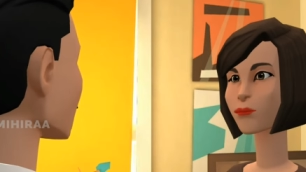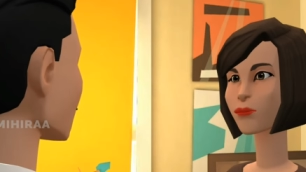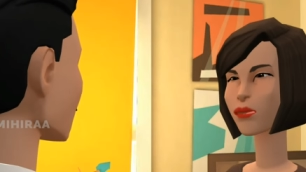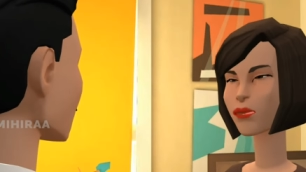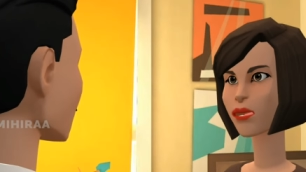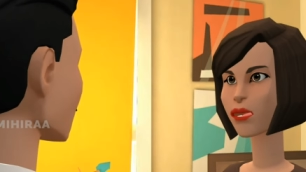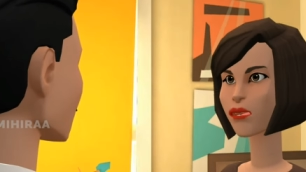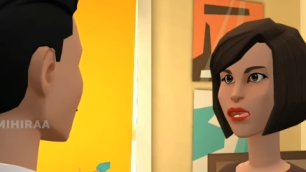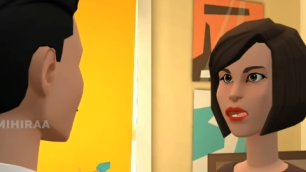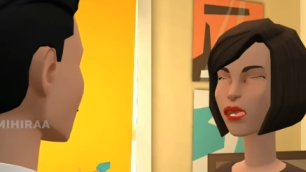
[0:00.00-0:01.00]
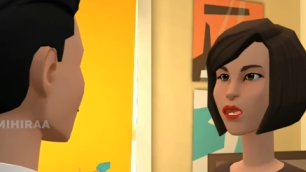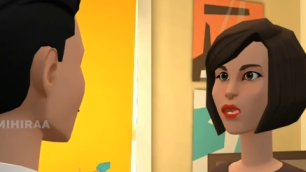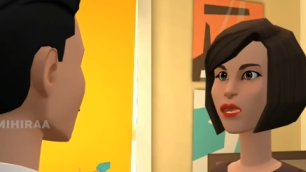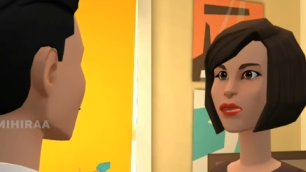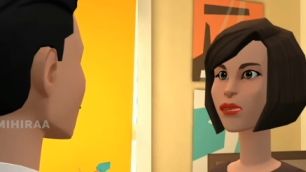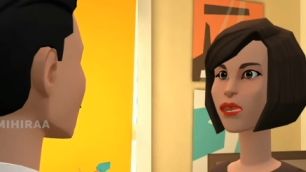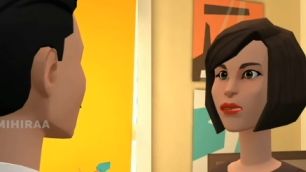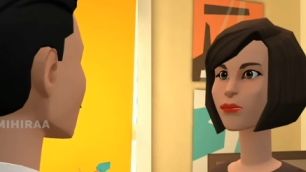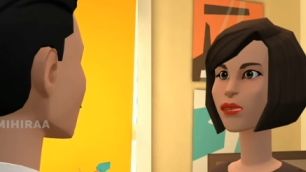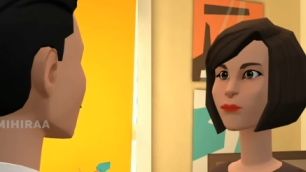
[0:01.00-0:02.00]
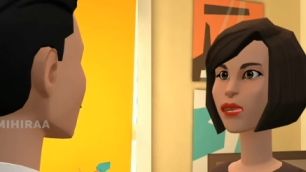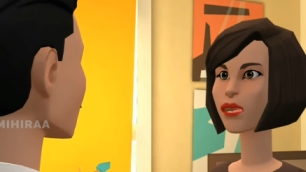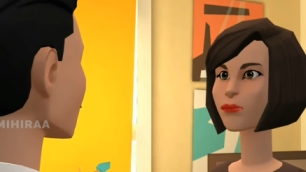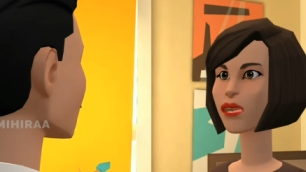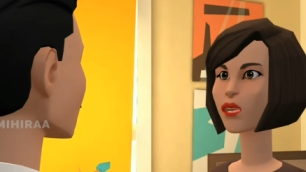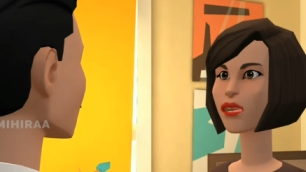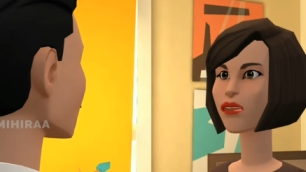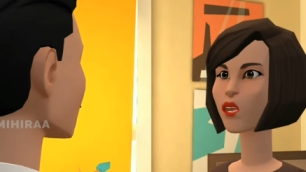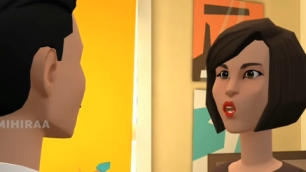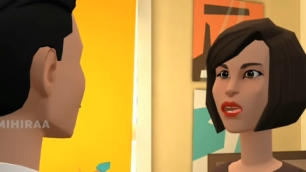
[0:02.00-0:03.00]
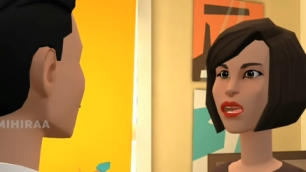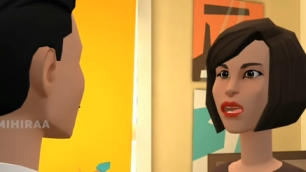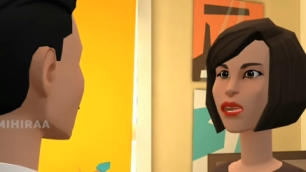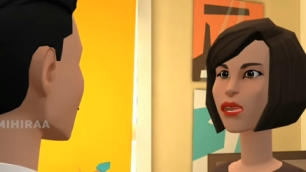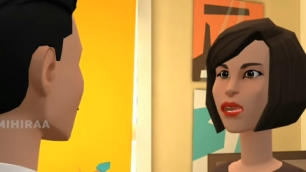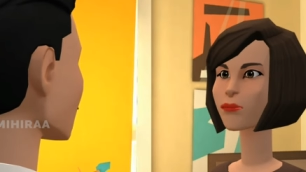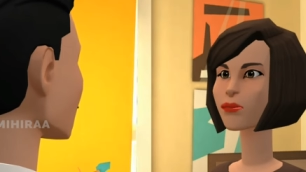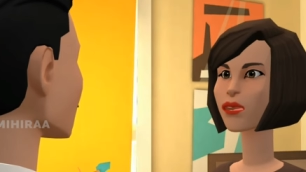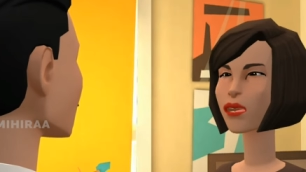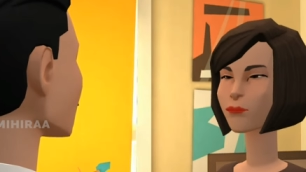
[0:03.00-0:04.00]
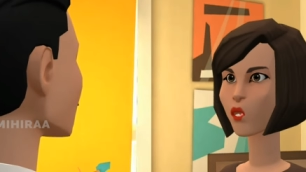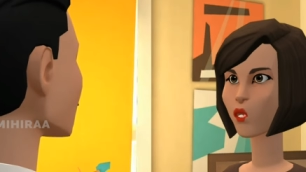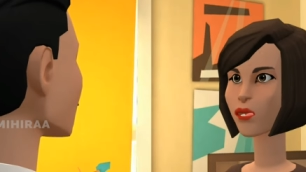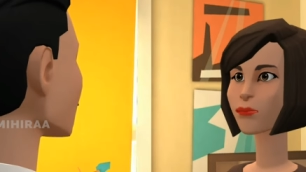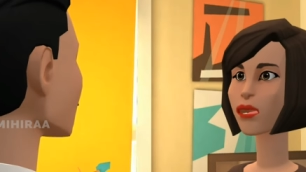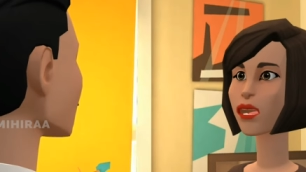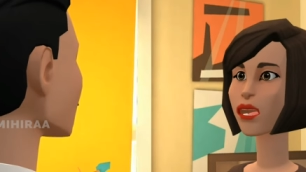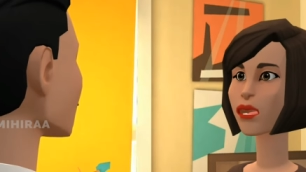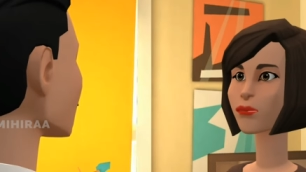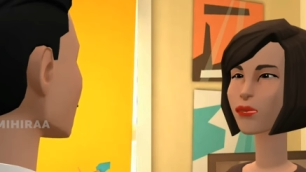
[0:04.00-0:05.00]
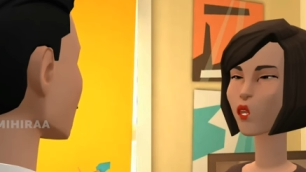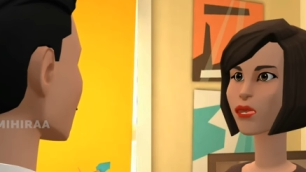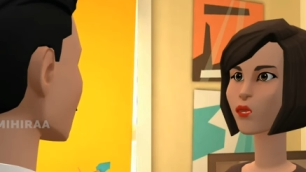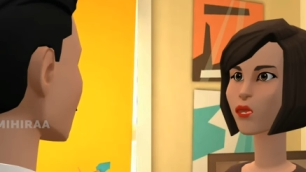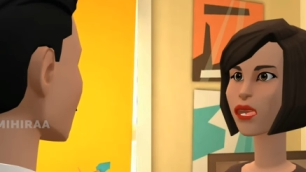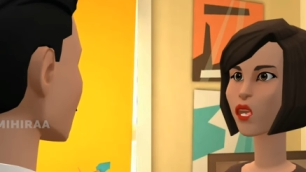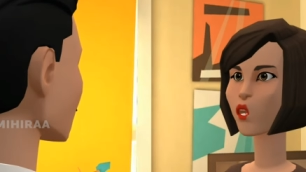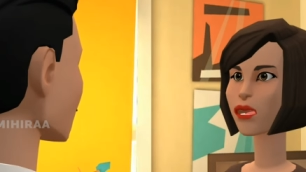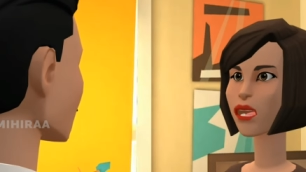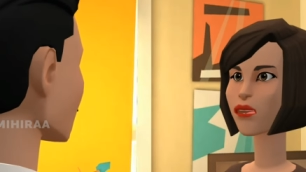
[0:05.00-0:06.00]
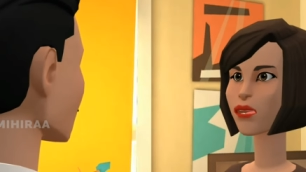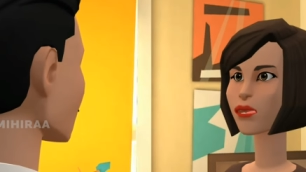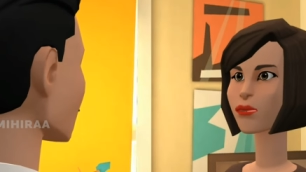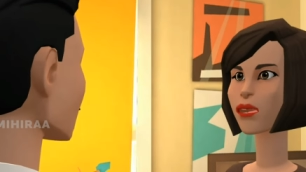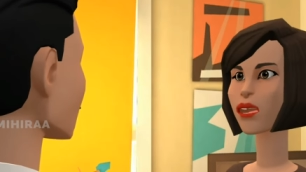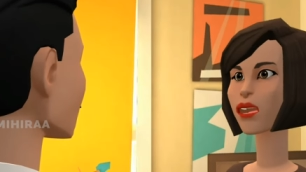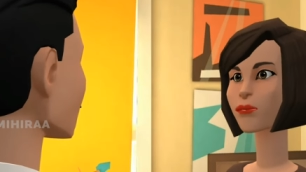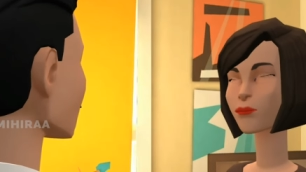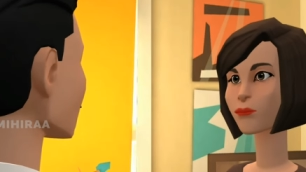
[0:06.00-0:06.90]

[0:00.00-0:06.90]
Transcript: As I have a younger child and being a mother of two children, it is my responsibility to know regarding the vaccine.